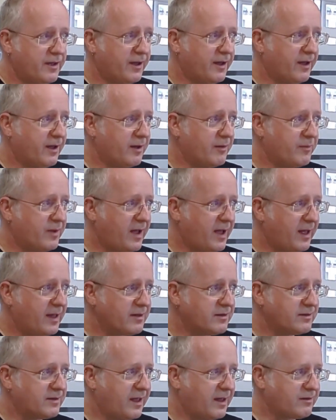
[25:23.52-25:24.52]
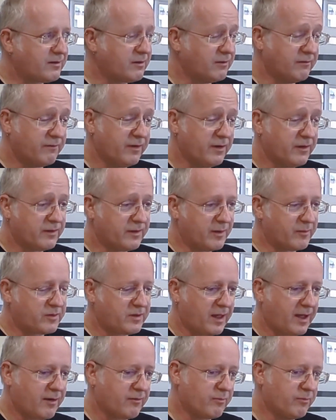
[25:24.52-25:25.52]
and convert
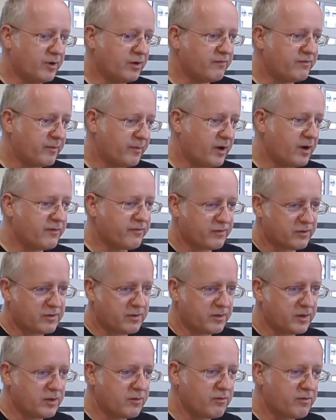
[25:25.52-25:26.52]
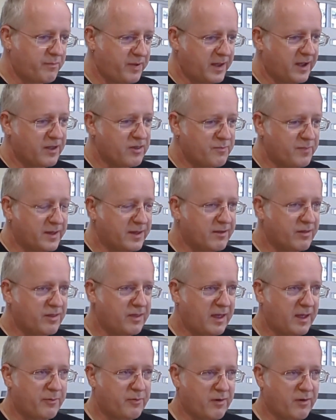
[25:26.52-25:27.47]
them, and move them over to use PHP as their